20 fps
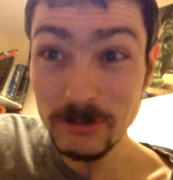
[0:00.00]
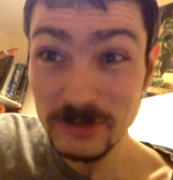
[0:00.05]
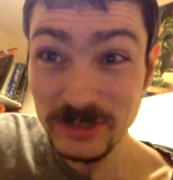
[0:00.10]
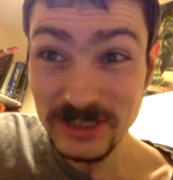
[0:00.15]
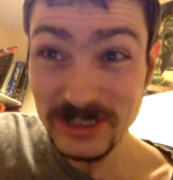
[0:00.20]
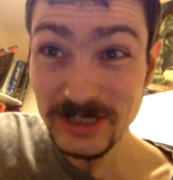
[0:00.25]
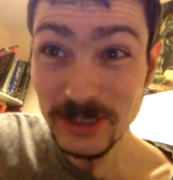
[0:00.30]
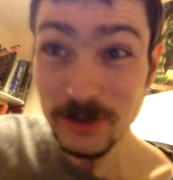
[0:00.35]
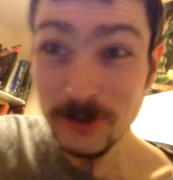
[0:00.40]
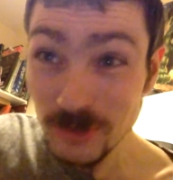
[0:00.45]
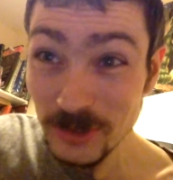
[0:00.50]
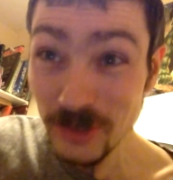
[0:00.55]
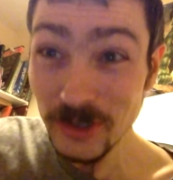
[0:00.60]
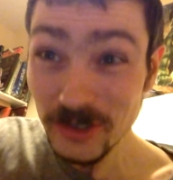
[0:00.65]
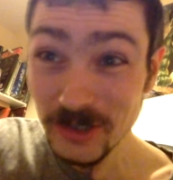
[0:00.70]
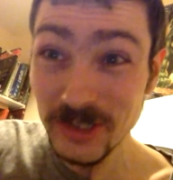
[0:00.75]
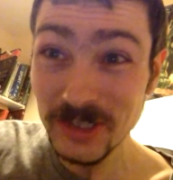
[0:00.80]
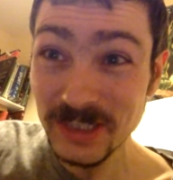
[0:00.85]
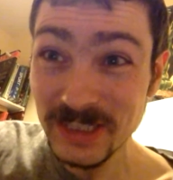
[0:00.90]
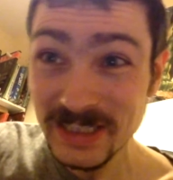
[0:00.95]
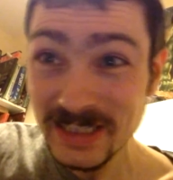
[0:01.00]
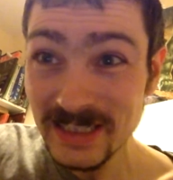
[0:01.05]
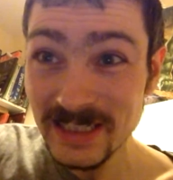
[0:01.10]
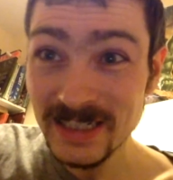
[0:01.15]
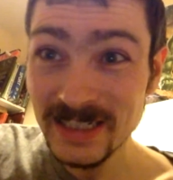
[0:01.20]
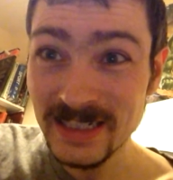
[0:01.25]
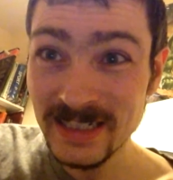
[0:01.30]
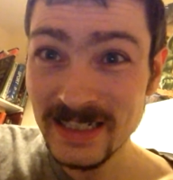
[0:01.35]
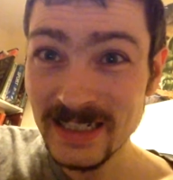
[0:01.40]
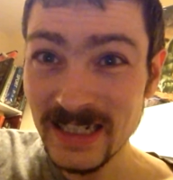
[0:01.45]
was so good?
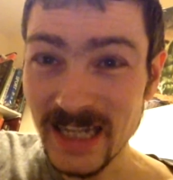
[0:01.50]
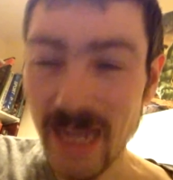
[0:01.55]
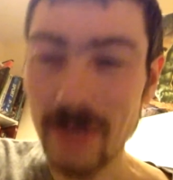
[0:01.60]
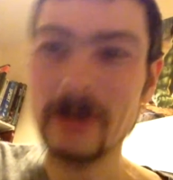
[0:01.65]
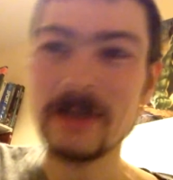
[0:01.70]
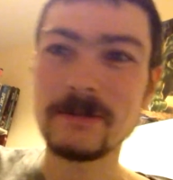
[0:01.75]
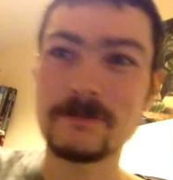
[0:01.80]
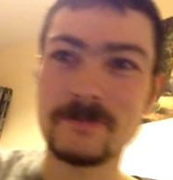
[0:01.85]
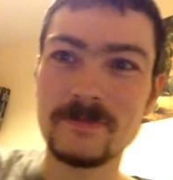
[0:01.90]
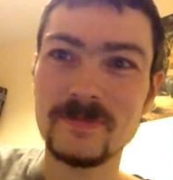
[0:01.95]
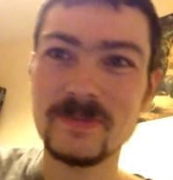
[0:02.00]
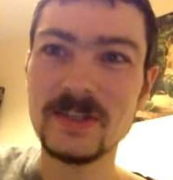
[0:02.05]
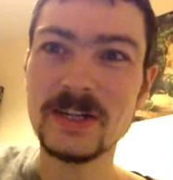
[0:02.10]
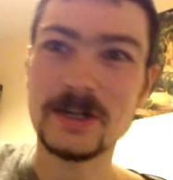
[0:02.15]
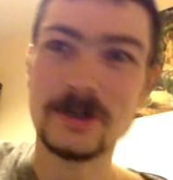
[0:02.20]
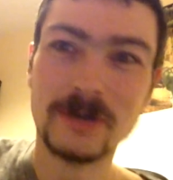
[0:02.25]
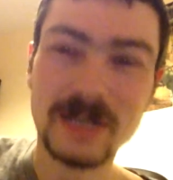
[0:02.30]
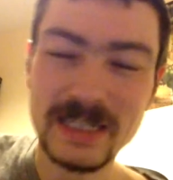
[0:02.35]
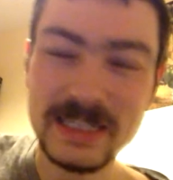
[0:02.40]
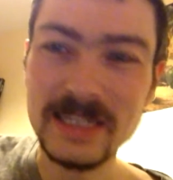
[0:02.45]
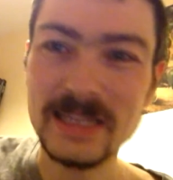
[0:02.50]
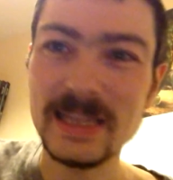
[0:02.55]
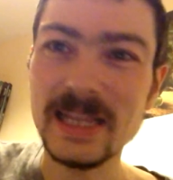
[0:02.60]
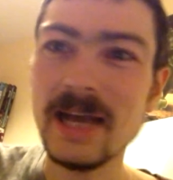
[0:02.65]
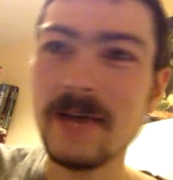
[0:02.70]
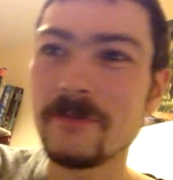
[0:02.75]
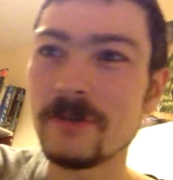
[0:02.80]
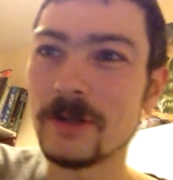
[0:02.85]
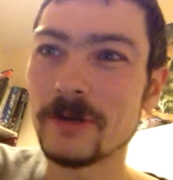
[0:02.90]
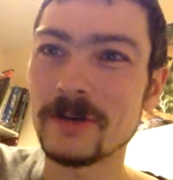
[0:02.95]
I mean, I didn't
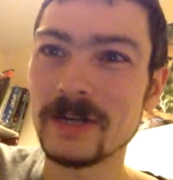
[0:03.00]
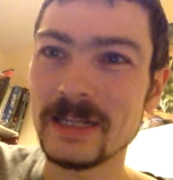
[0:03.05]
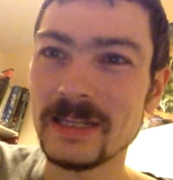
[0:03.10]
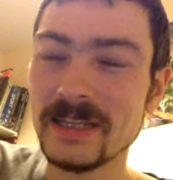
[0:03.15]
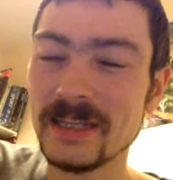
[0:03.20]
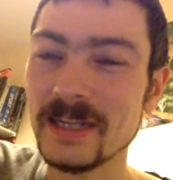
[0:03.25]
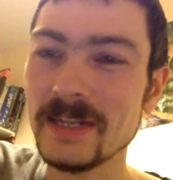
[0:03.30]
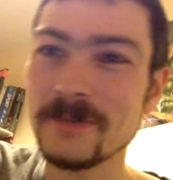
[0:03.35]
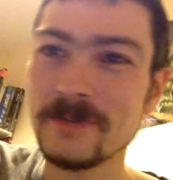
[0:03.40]
love it or anything.